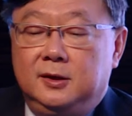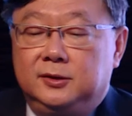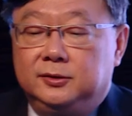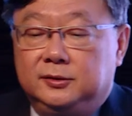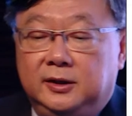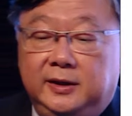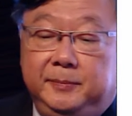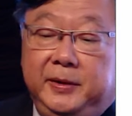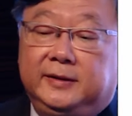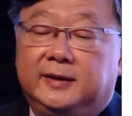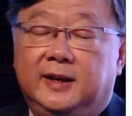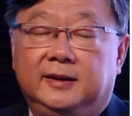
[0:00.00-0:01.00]
So the
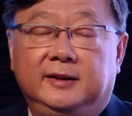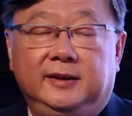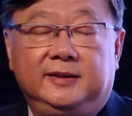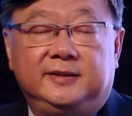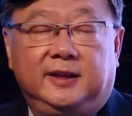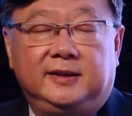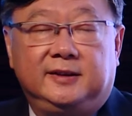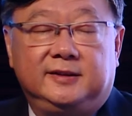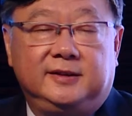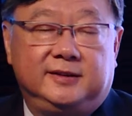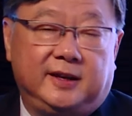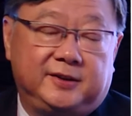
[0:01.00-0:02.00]
beta-catenin
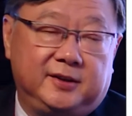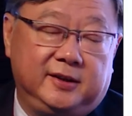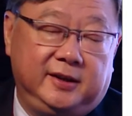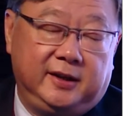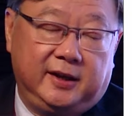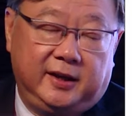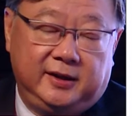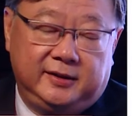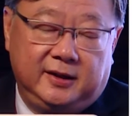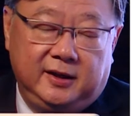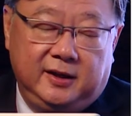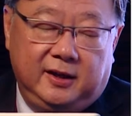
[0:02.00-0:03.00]
status is actually
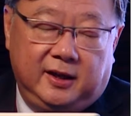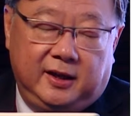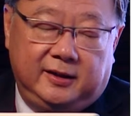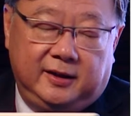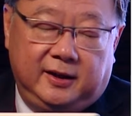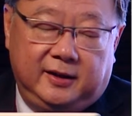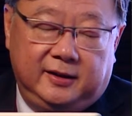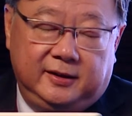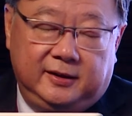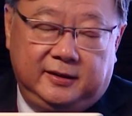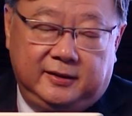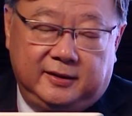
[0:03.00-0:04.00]

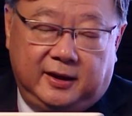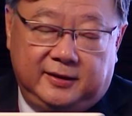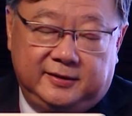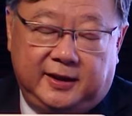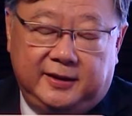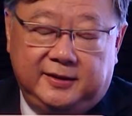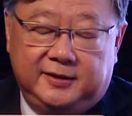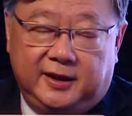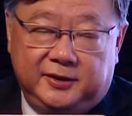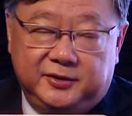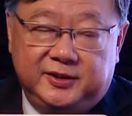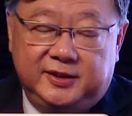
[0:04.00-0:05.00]
a status
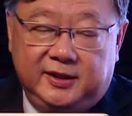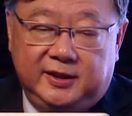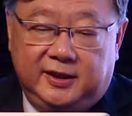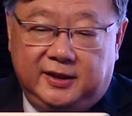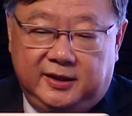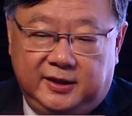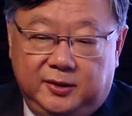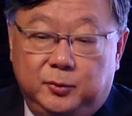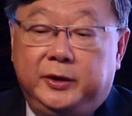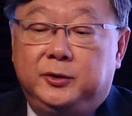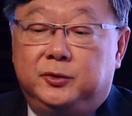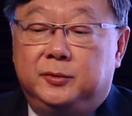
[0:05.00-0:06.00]
that you see in the
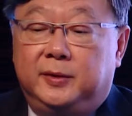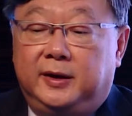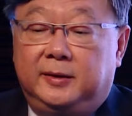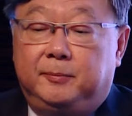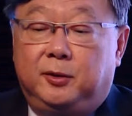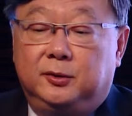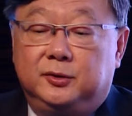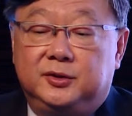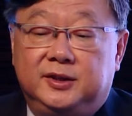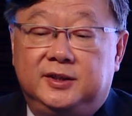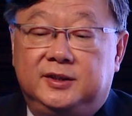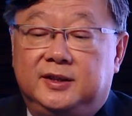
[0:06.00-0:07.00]
Win group, and the
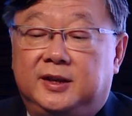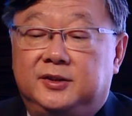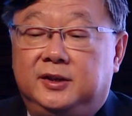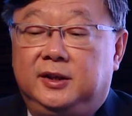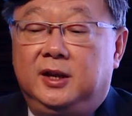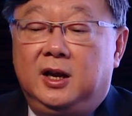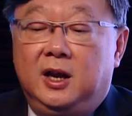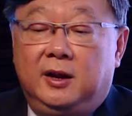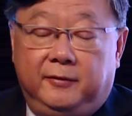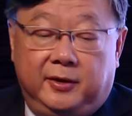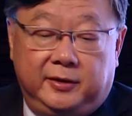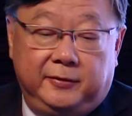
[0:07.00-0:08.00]
prognosis is actually
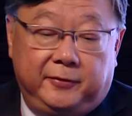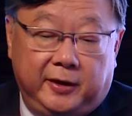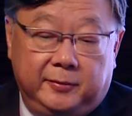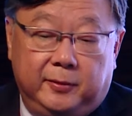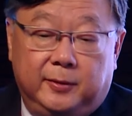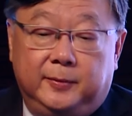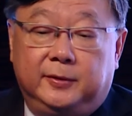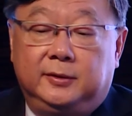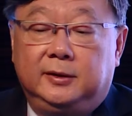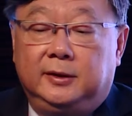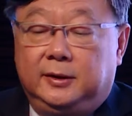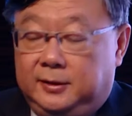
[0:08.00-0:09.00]
very favorable,
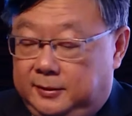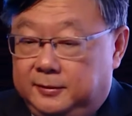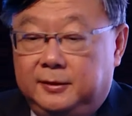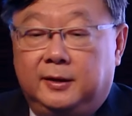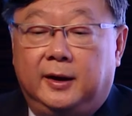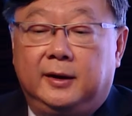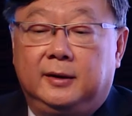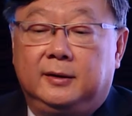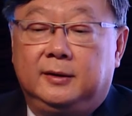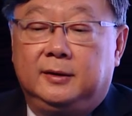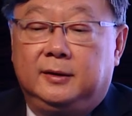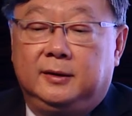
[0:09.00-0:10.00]
right?
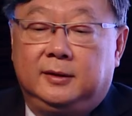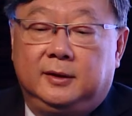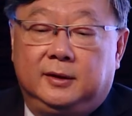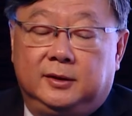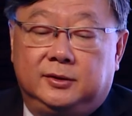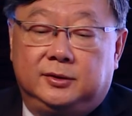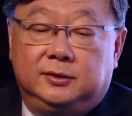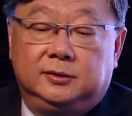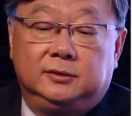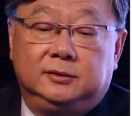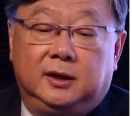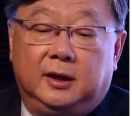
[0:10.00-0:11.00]

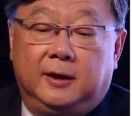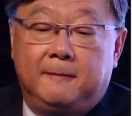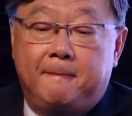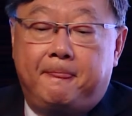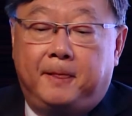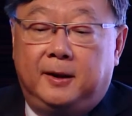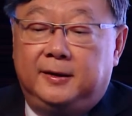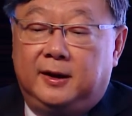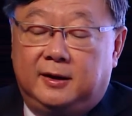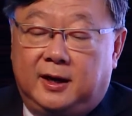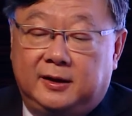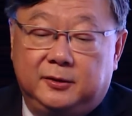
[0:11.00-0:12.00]
So then
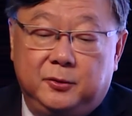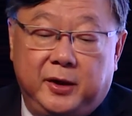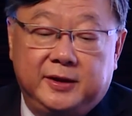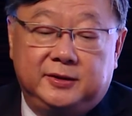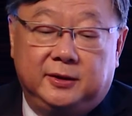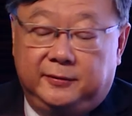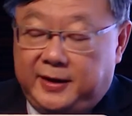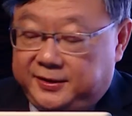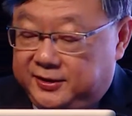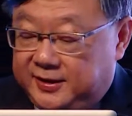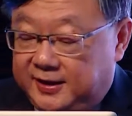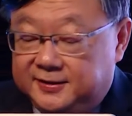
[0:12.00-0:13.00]
there are other ways of
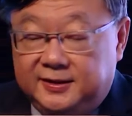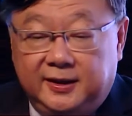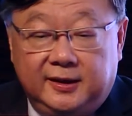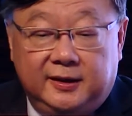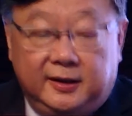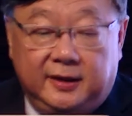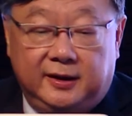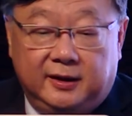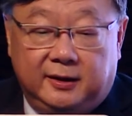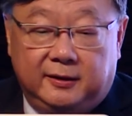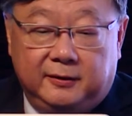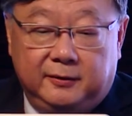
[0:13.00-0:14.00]
actually testing the,
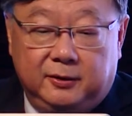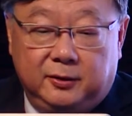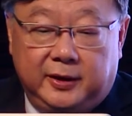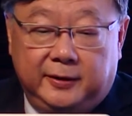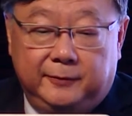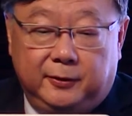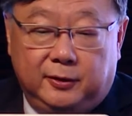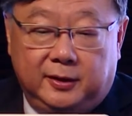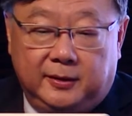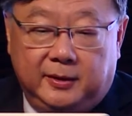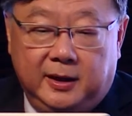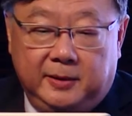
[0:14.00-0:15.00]
looking for the